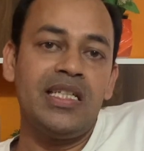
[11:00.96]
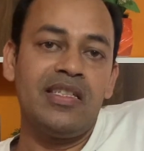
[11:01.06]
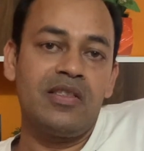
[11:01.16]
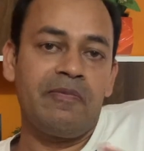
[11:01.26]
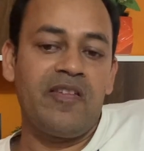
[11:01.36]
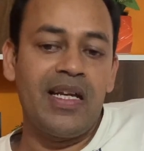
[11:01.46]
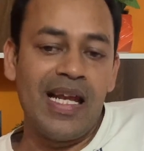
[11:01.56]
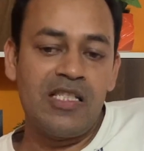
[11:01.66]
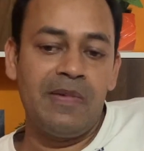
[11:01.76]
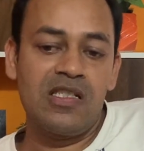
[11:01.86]
different
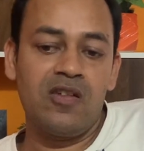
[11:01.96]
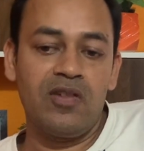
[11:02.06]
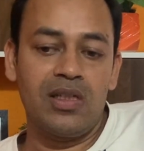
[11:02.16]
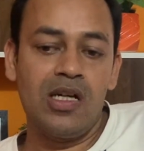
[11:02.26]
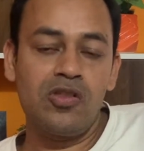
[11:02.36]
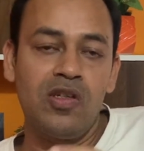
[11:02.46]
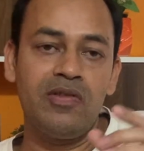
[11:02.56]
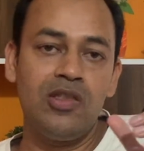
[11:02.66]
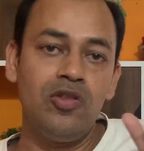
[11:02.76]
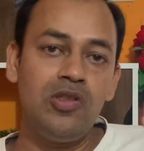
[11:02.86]
aspects of the car. So if
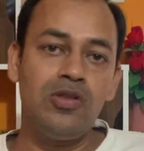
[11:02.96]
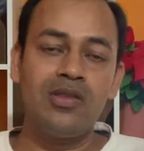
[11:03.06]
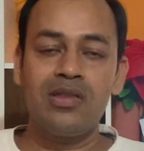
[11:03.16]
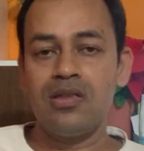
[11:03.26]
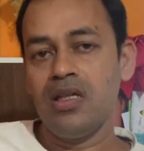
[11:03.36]
you use